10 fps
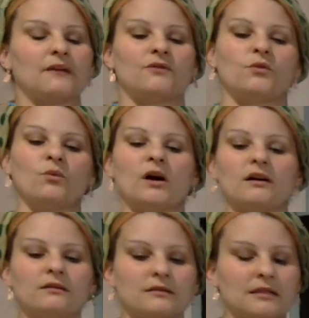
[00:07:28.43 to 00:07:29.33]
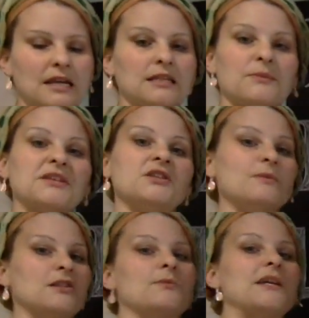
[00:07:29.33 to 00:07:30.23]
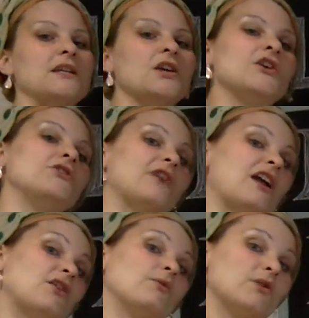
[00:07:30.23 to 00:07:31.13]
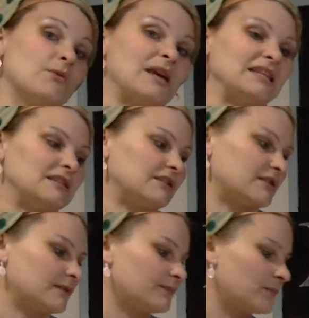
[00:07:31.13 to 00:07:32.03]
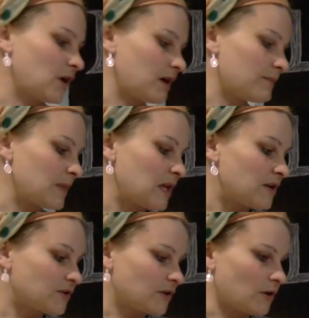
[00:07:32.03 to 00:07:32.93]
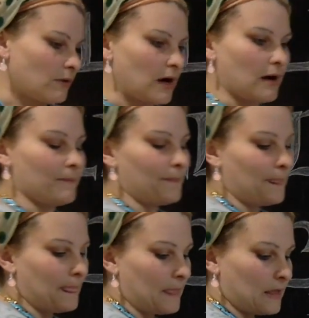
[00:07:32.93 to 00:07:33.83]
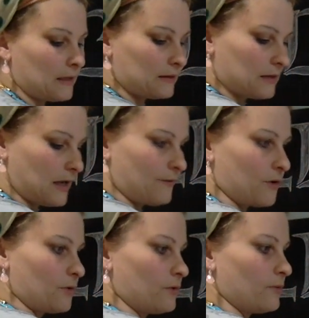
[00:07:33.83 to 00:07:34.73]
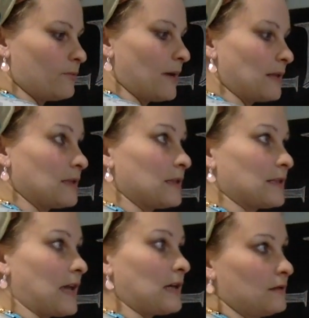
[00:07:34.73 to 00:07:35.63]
If you want stays made to your measurement, you gotta know where your waist is, okay? So let's have you bend to the side.